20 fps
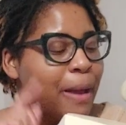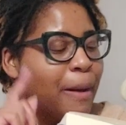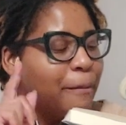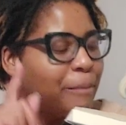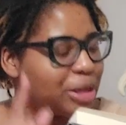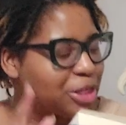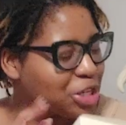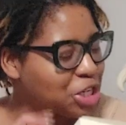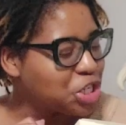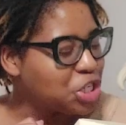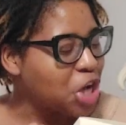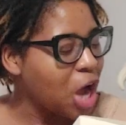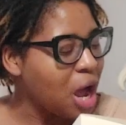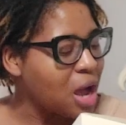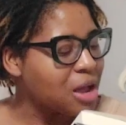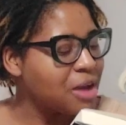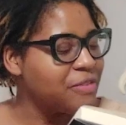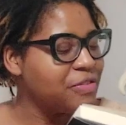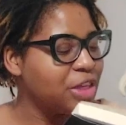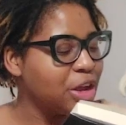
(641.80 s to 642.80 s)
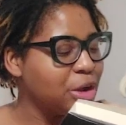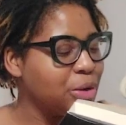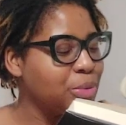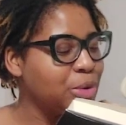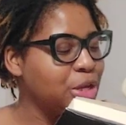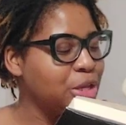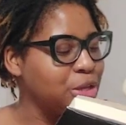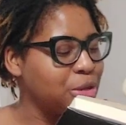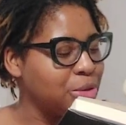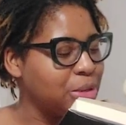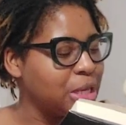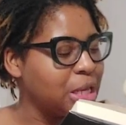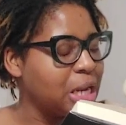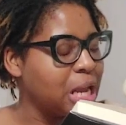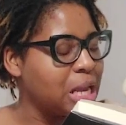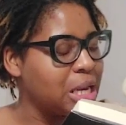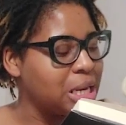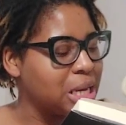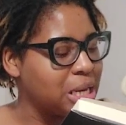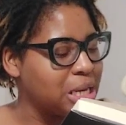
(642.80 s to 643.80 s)
But the shock of their reunion
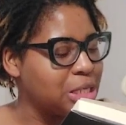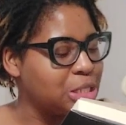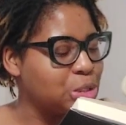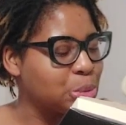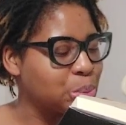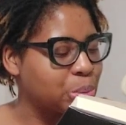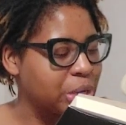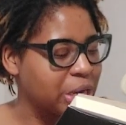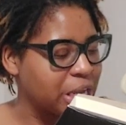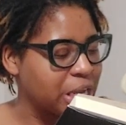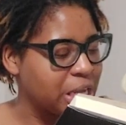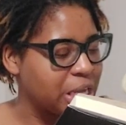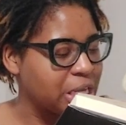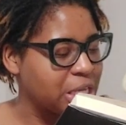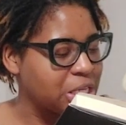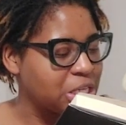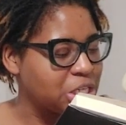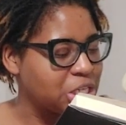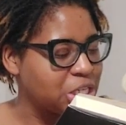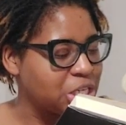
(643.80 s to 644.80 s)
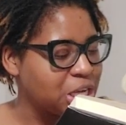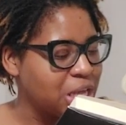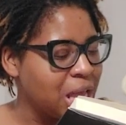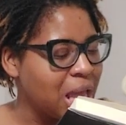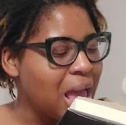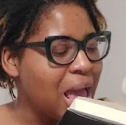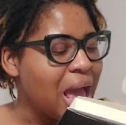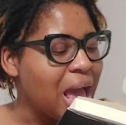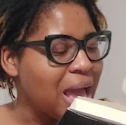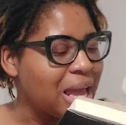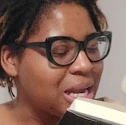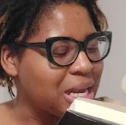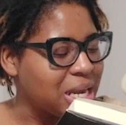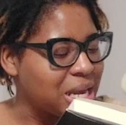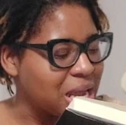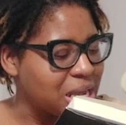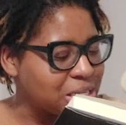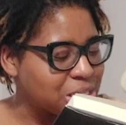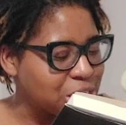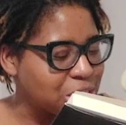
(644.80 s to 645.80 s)
and Nina's rage at
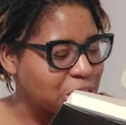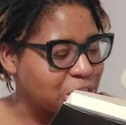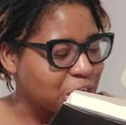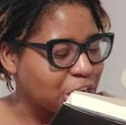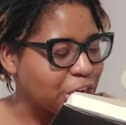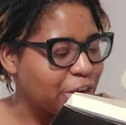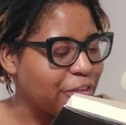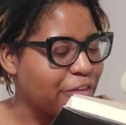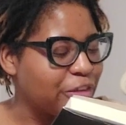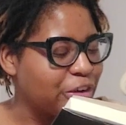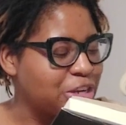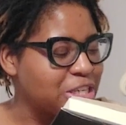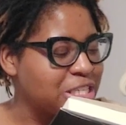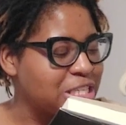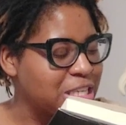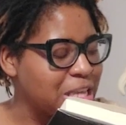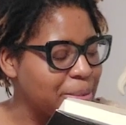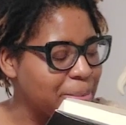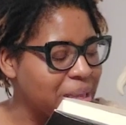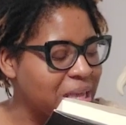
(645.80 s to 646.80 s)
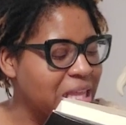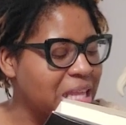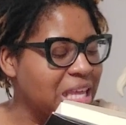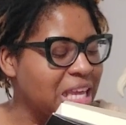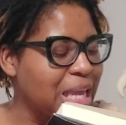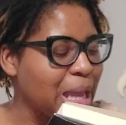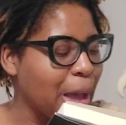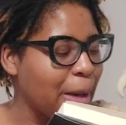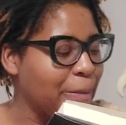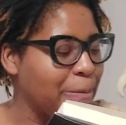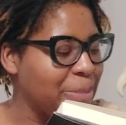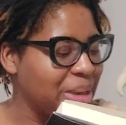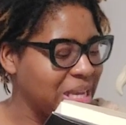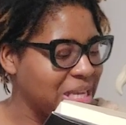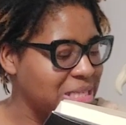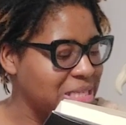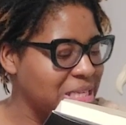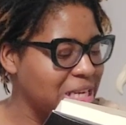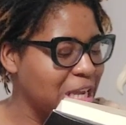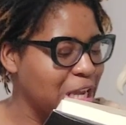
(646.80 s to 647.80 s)
Nestor for seemingly
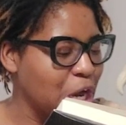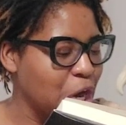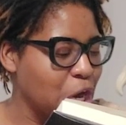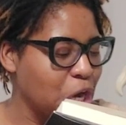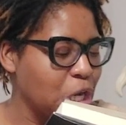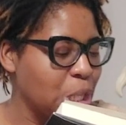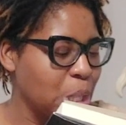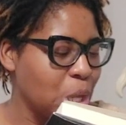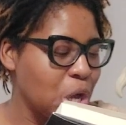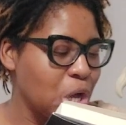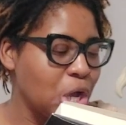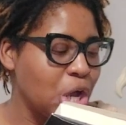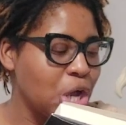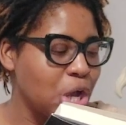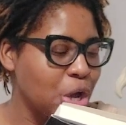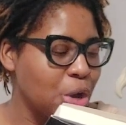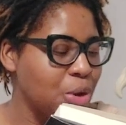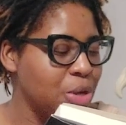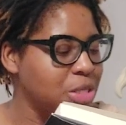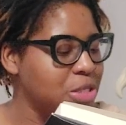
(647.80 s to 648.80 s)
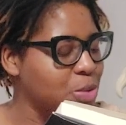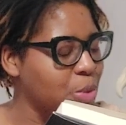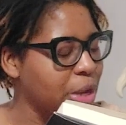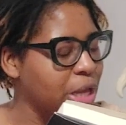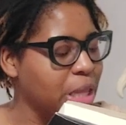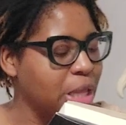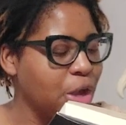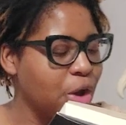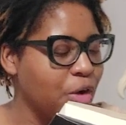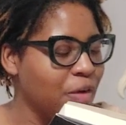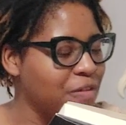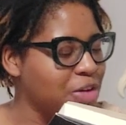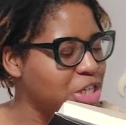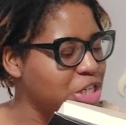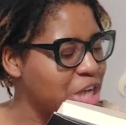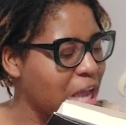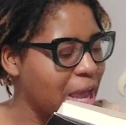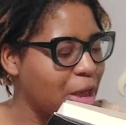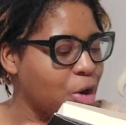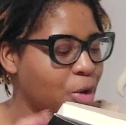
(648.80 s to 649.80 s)
abandoning her long ago is quickly
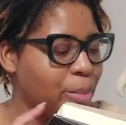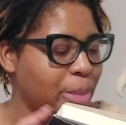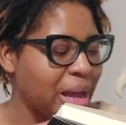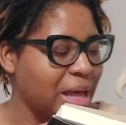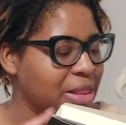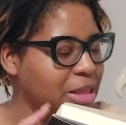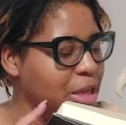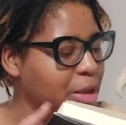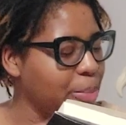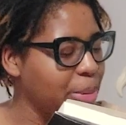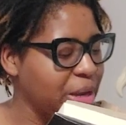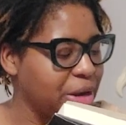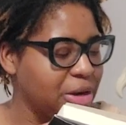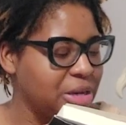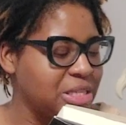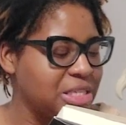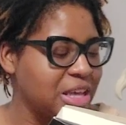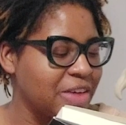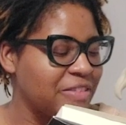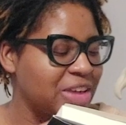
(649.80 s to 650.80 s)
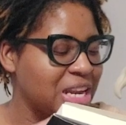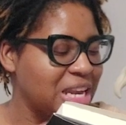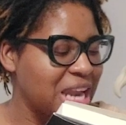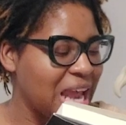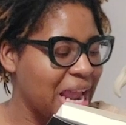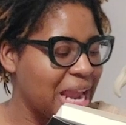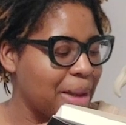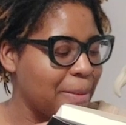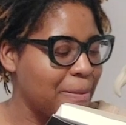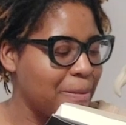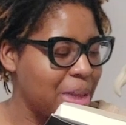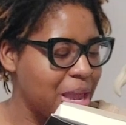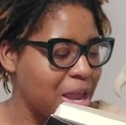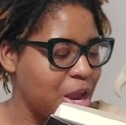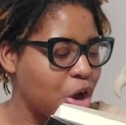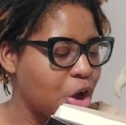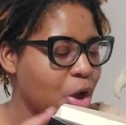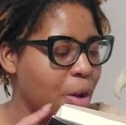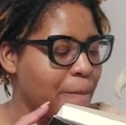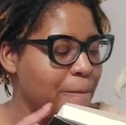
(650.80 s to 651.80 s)
overshadowed by the appearance of a
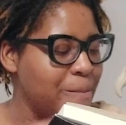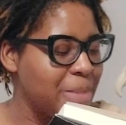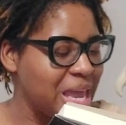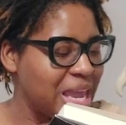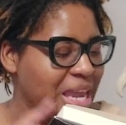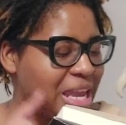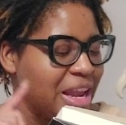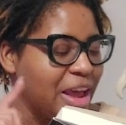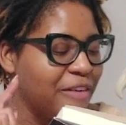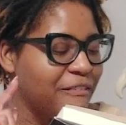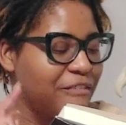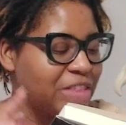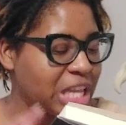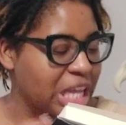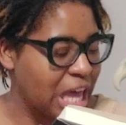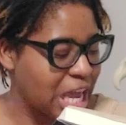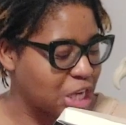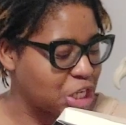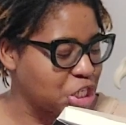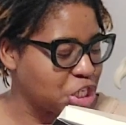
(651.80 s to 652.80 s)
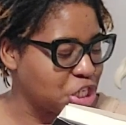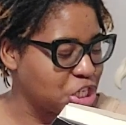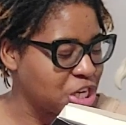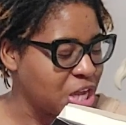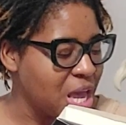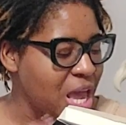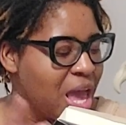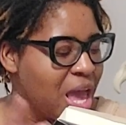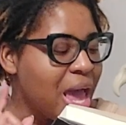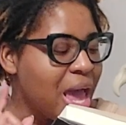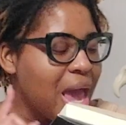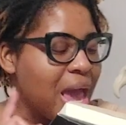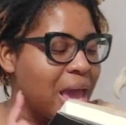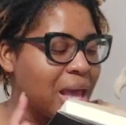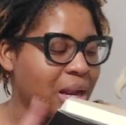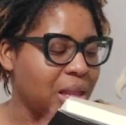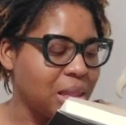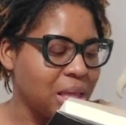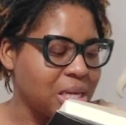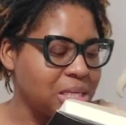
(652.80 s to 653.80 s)
nightmare made flesh.
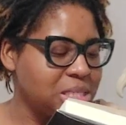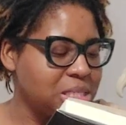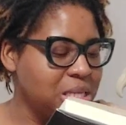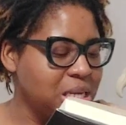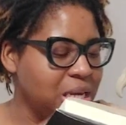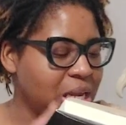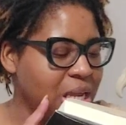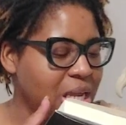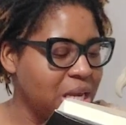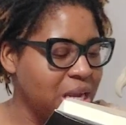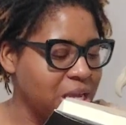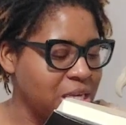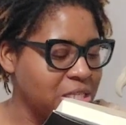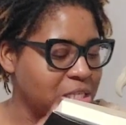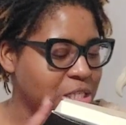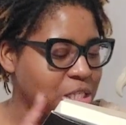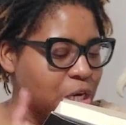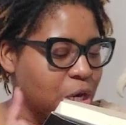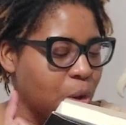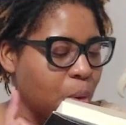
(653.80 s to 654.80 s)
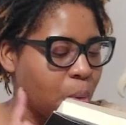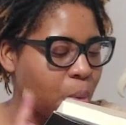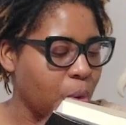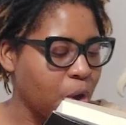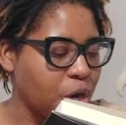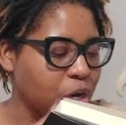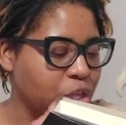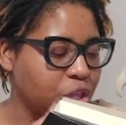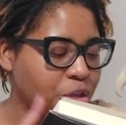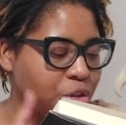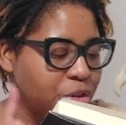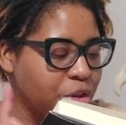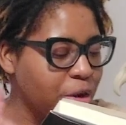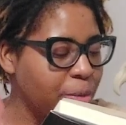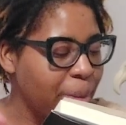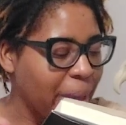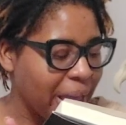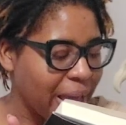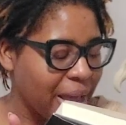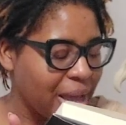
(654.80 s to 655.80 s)
And unless Nina and Nestor work through their
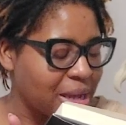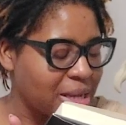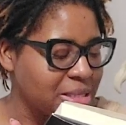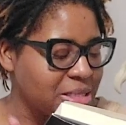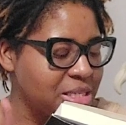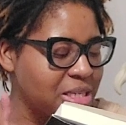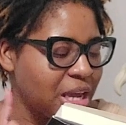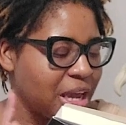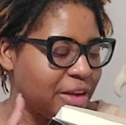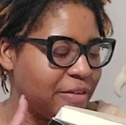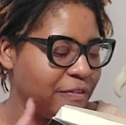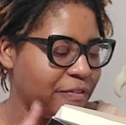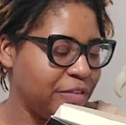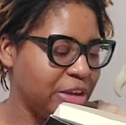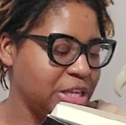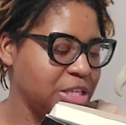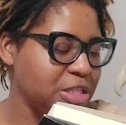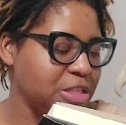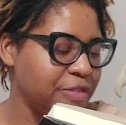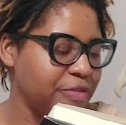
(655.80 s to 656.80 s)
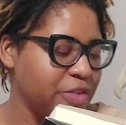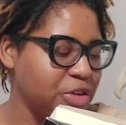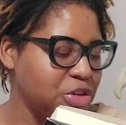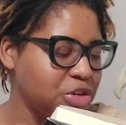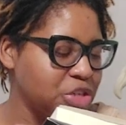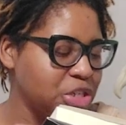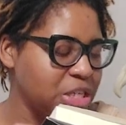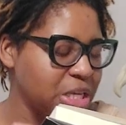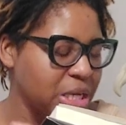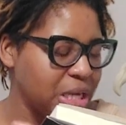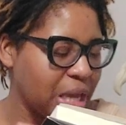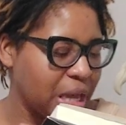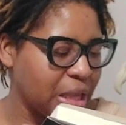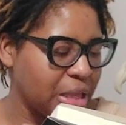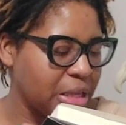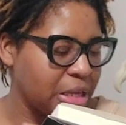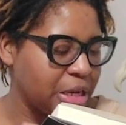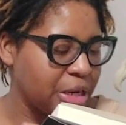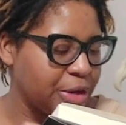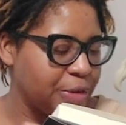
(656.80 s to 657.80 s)
past and face the future
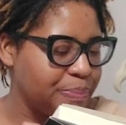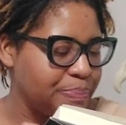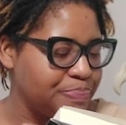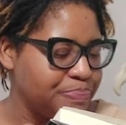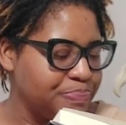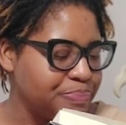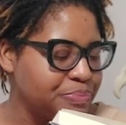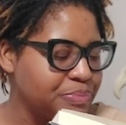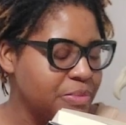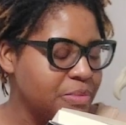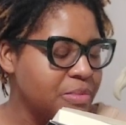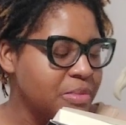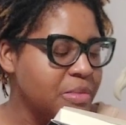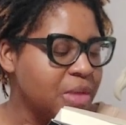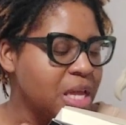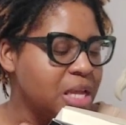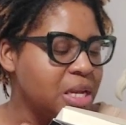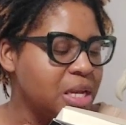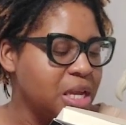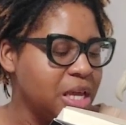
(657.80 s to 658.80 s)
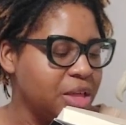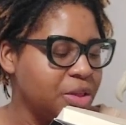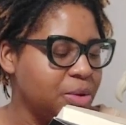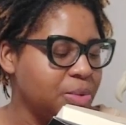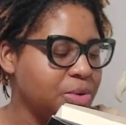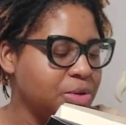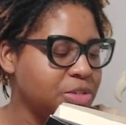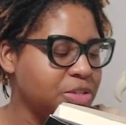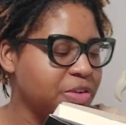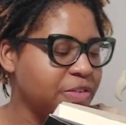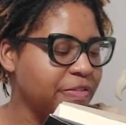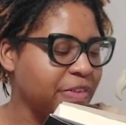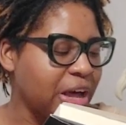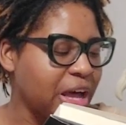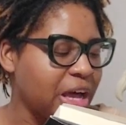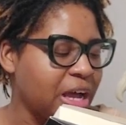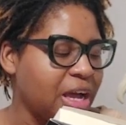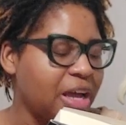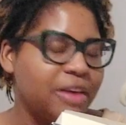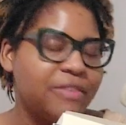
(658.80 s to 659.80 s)
together, neither will
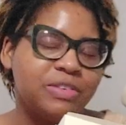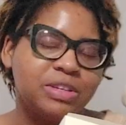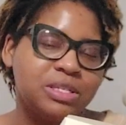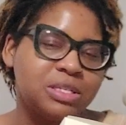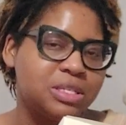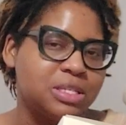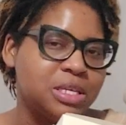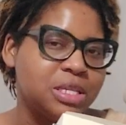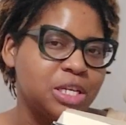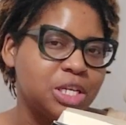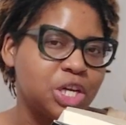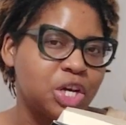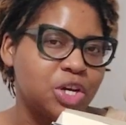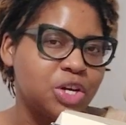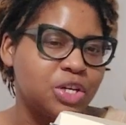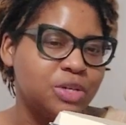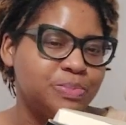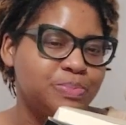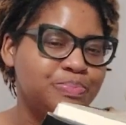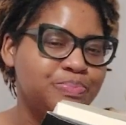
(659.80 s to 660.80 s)
survive to see the dawn.